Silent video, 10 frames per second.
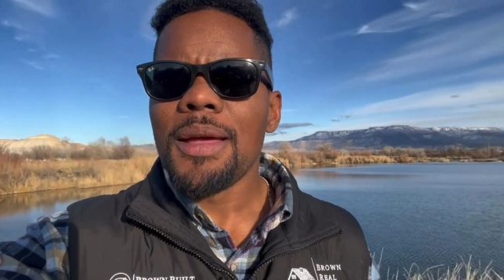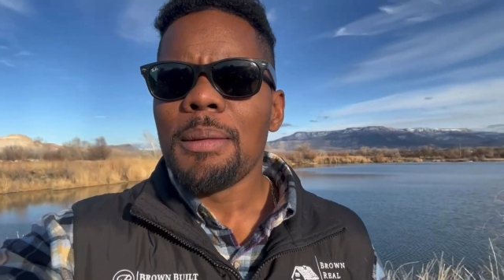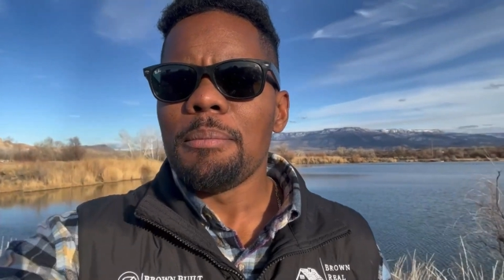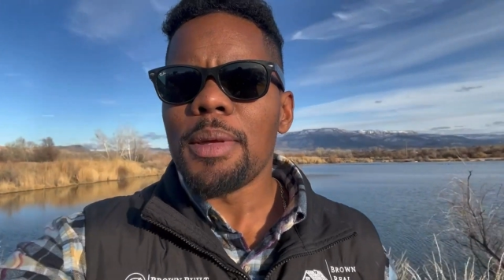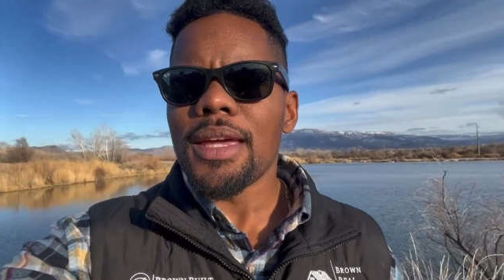
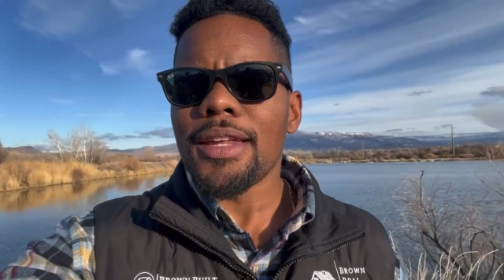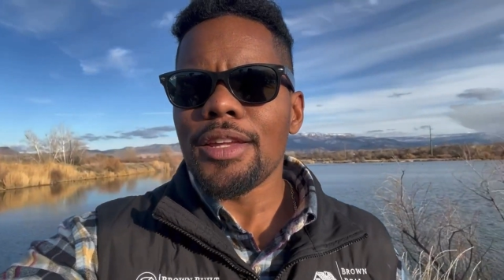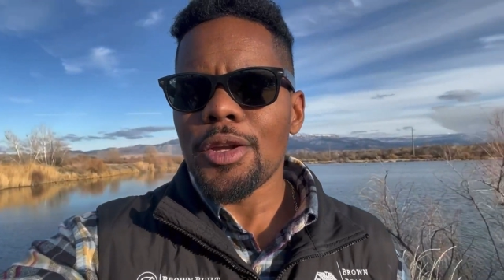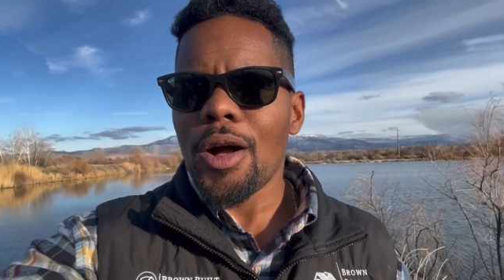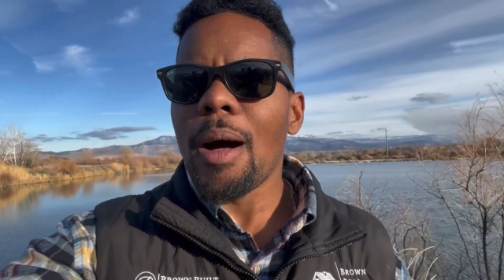been
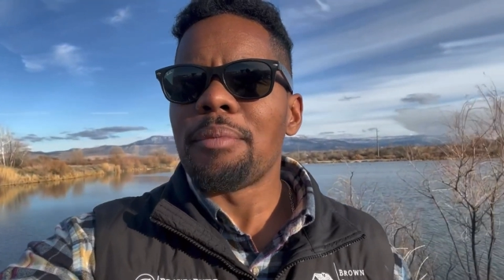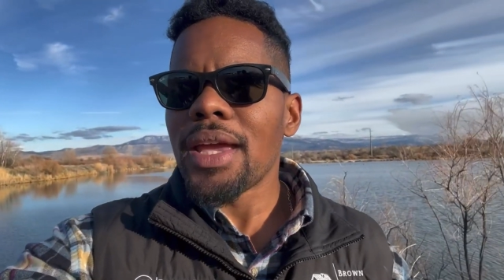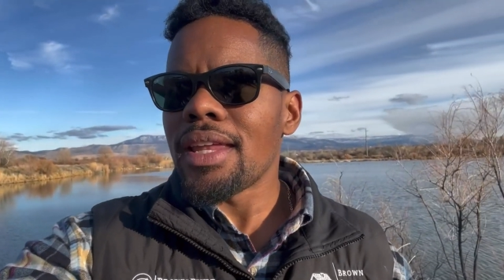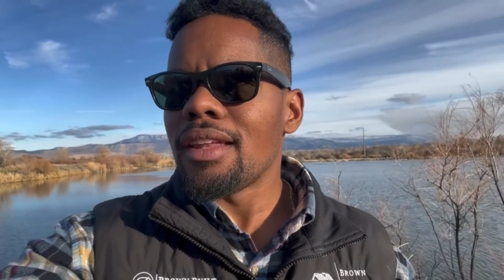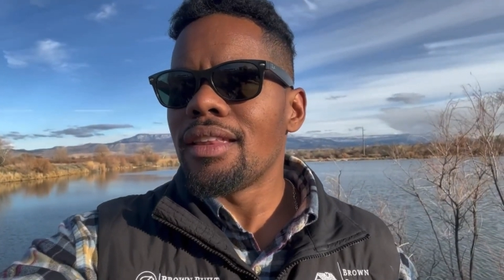
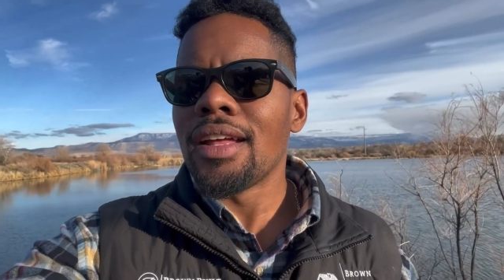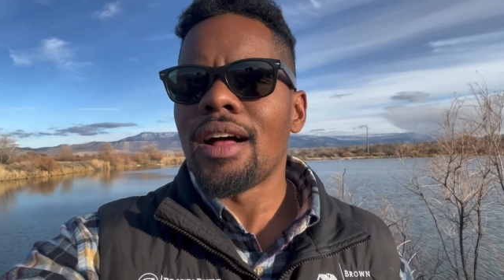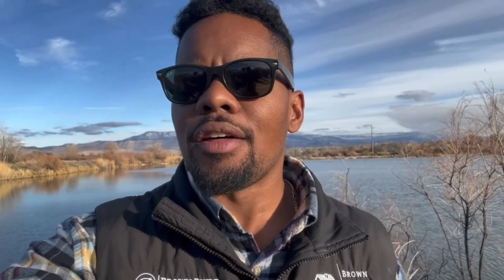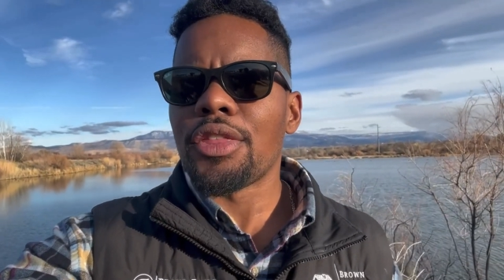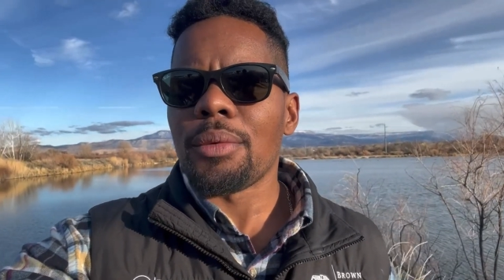updated
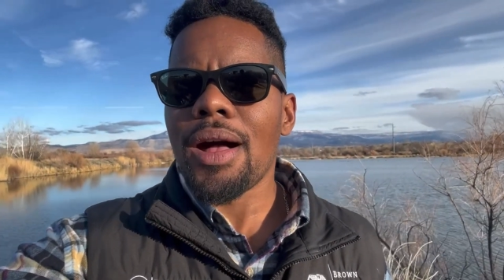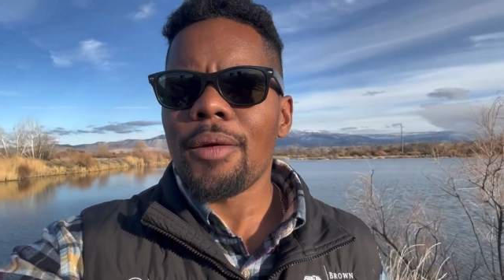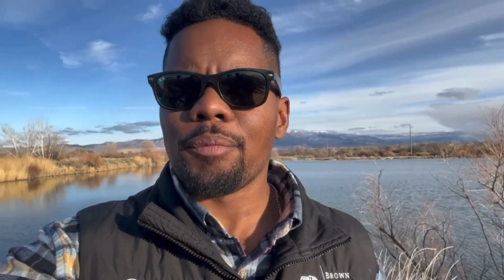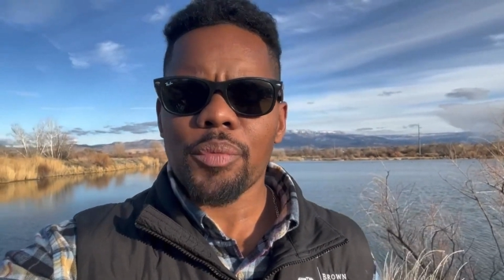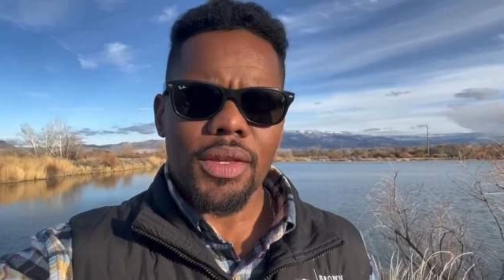throughout
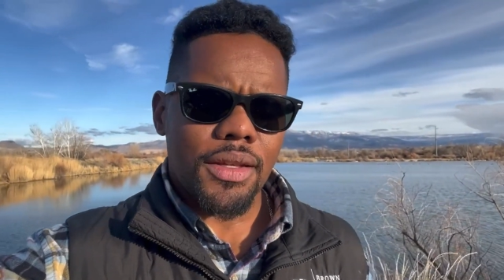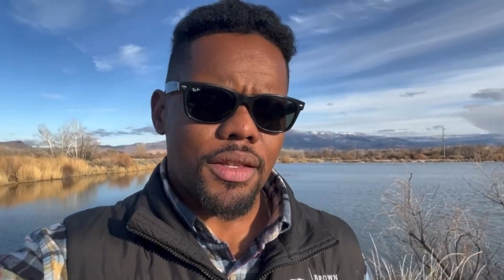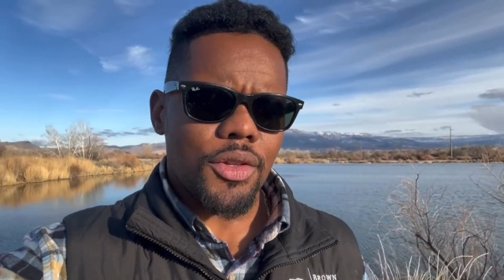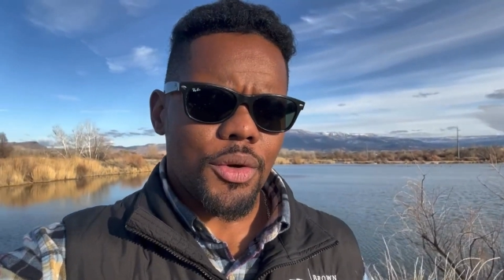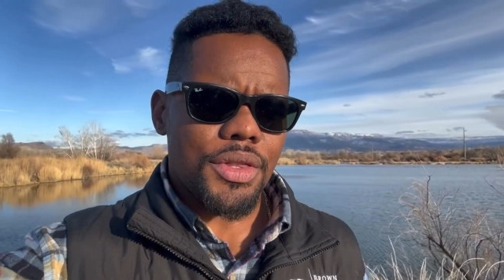
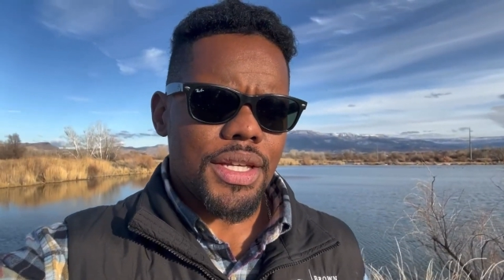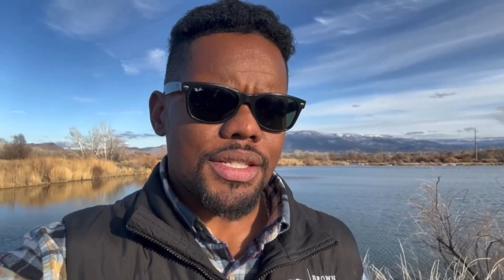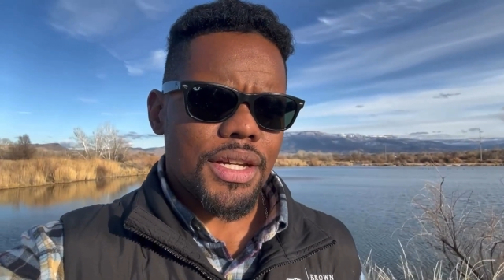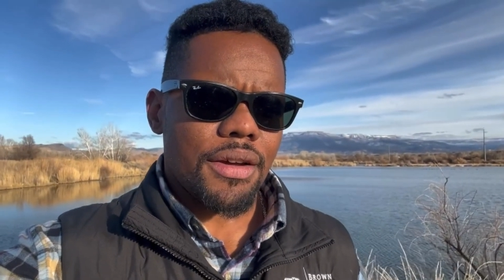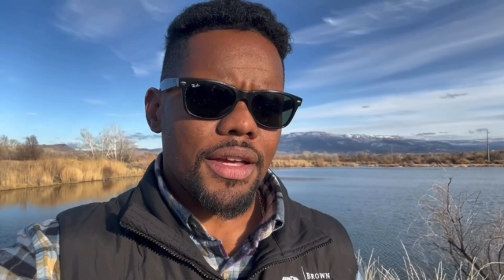the
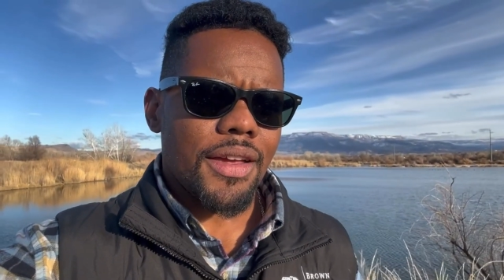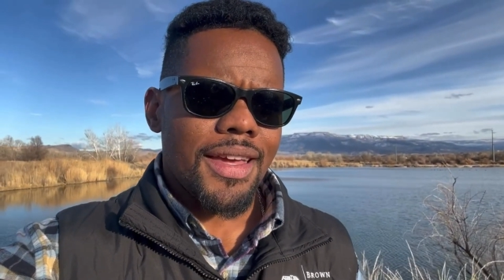northeast area,